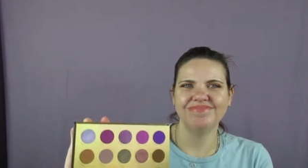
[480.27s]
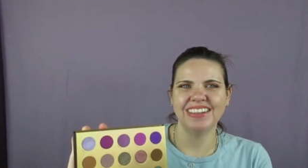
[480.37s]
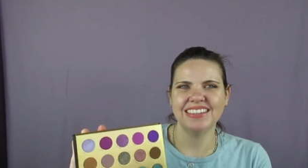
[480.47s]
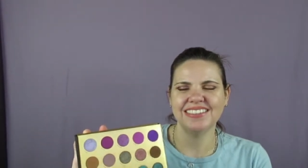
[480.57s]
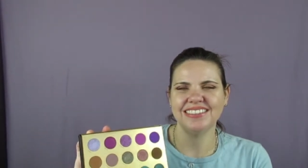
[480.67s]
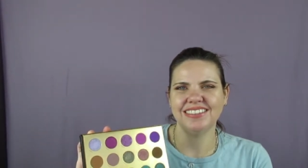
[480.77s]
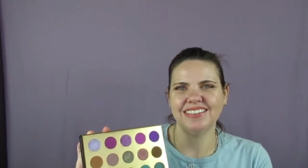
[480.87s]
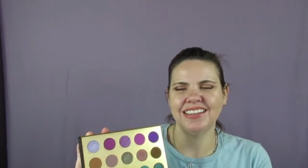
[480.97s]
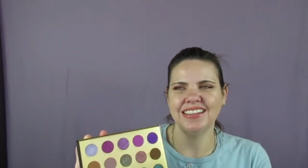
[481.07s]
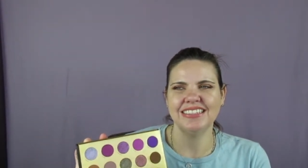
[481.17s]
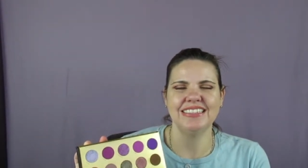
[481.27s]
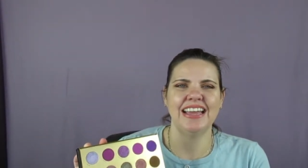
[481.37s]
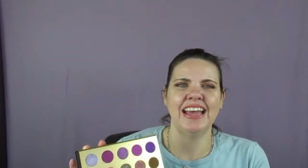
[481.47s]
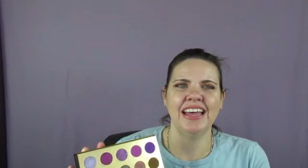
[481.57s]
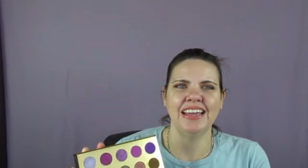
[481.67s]
not, not
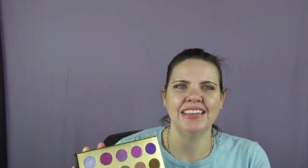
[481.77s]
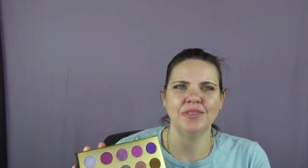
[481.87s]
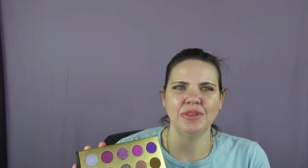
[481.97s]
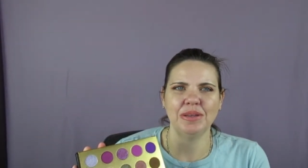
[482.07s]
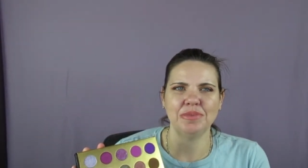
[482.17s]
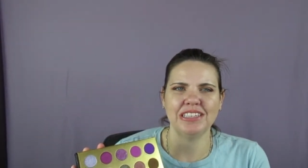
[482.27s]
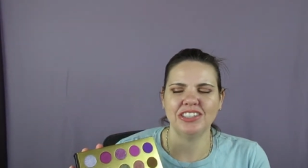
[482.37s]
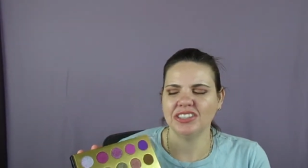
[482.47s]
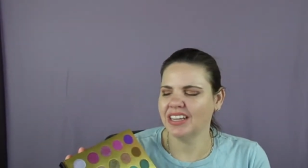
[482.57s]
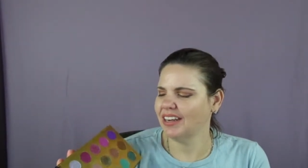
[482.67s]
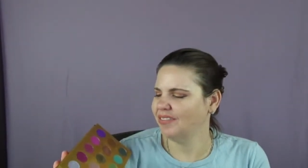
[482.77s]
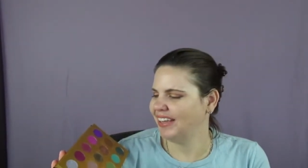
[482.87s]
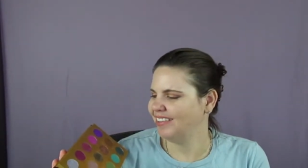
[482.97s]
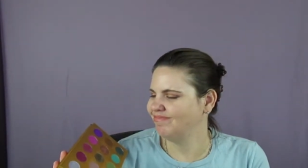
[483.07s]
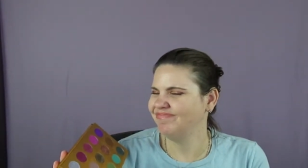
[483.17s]
sad, not really upset, just kind of
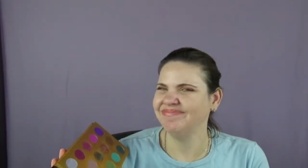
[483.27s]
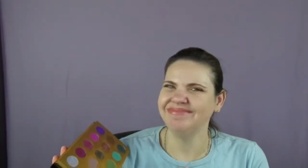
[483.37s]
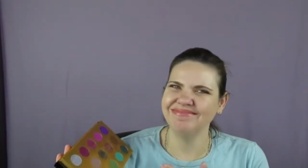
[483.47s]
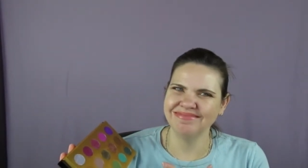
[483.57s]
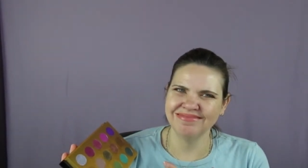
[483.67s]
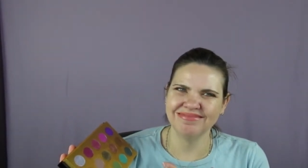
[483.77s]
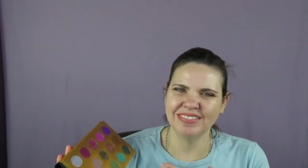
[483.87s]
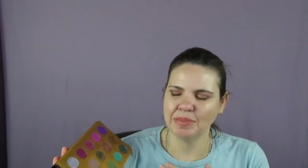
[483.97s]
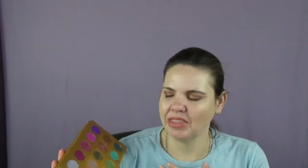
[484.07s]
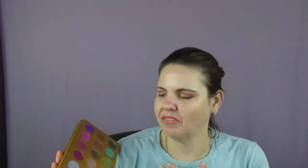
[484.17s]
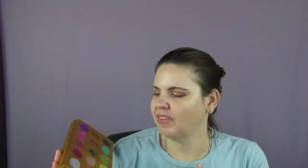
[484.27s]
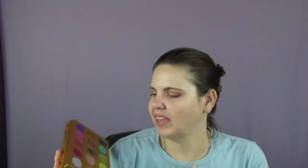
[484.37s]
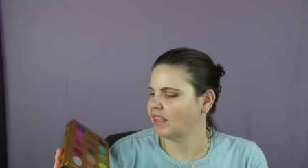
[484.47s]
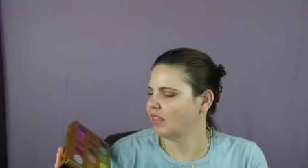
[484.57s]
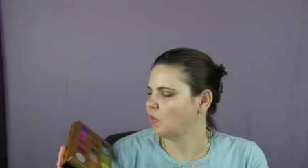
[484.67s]
like, mm, about the
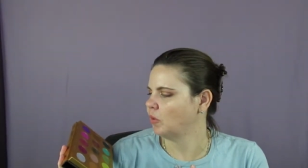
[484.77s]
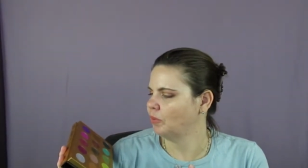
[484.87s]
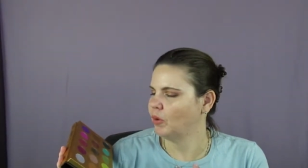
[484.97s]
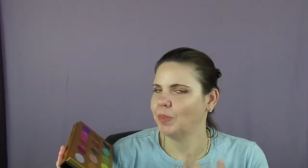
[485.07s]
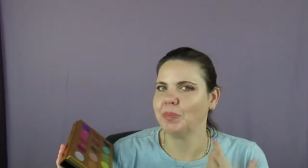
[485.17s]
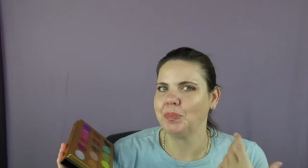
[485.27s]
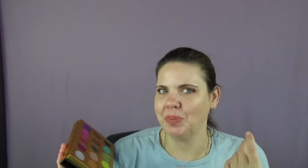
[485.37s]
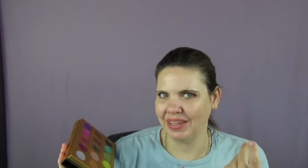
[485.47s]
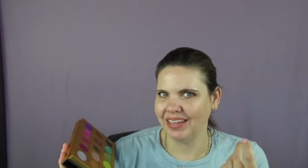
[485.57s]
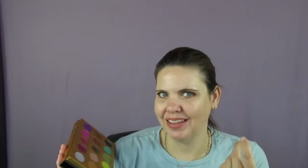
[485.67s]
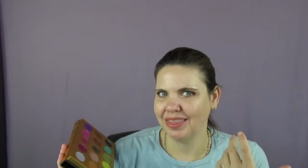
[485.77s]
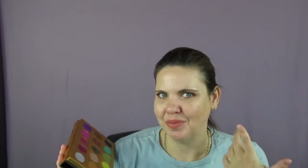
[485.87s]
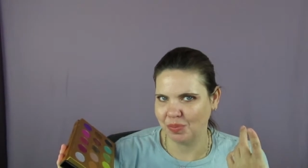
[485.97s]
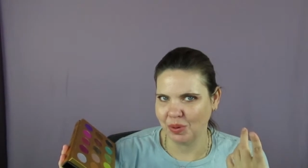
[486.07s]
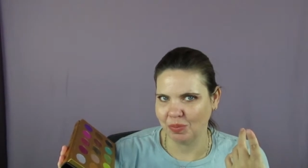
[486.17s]
fact that they were more pink
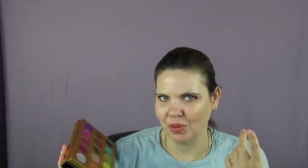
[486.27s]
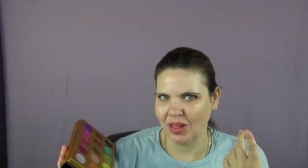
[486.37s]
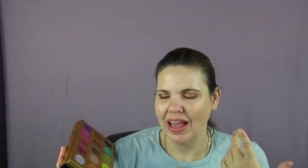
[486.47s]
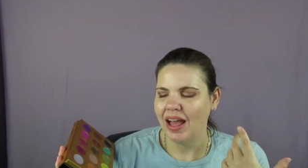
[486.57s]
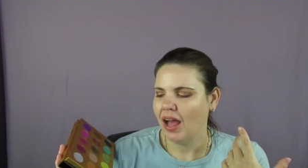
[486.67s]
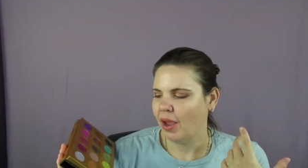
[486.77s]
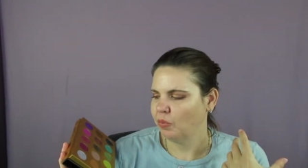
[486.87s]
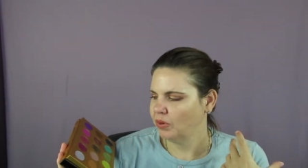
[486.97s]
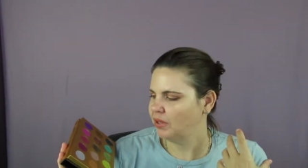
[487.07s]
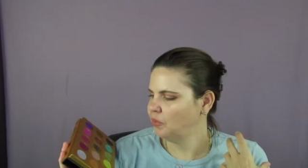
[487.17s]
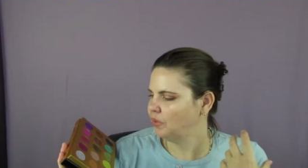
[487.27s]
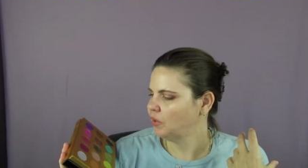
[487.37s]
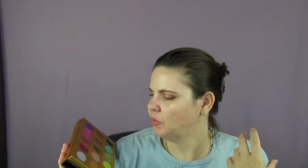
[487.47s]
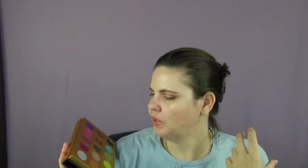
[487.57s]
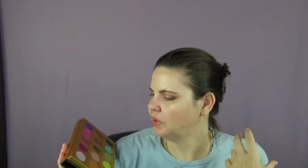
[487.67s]
than purple. I really,
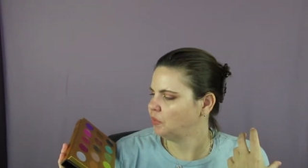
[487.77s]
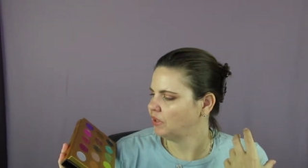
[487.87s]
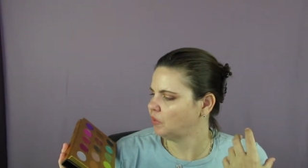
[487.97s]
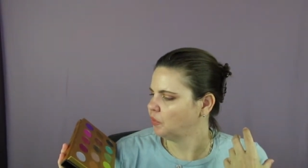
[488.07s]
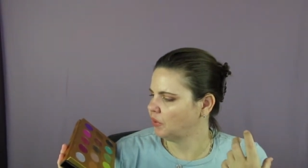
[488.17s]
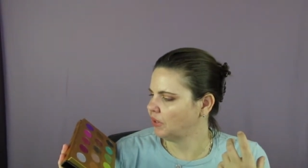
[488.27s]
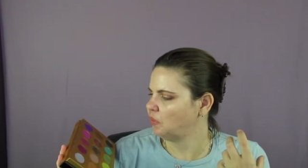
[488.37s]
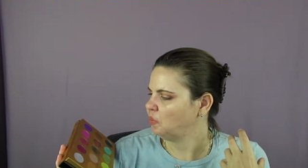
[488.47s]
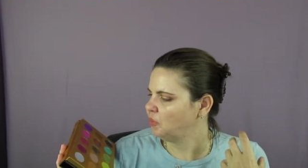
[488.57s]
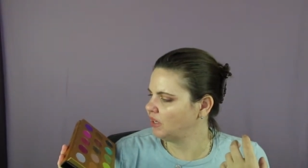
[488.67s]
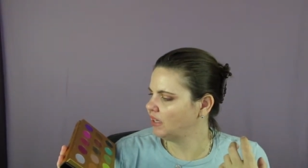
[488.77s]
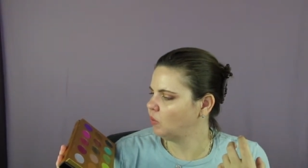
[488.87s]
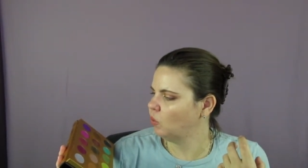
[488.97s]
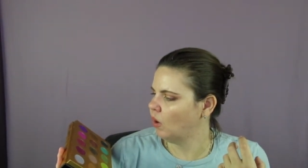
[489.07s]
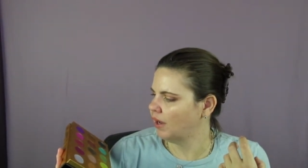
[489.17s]
really, really, really, really, really
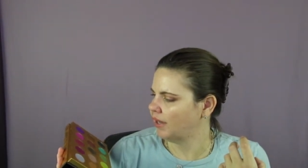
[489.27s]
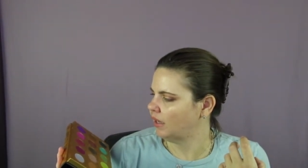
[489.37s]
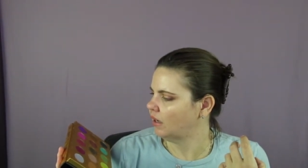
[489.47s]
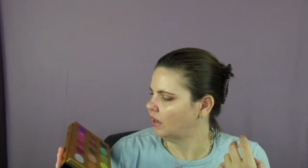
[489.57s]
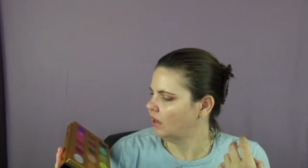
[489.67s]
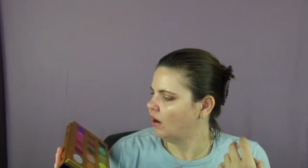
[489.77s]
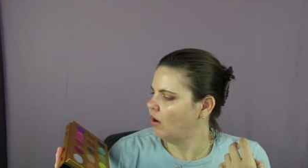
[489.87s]
wanted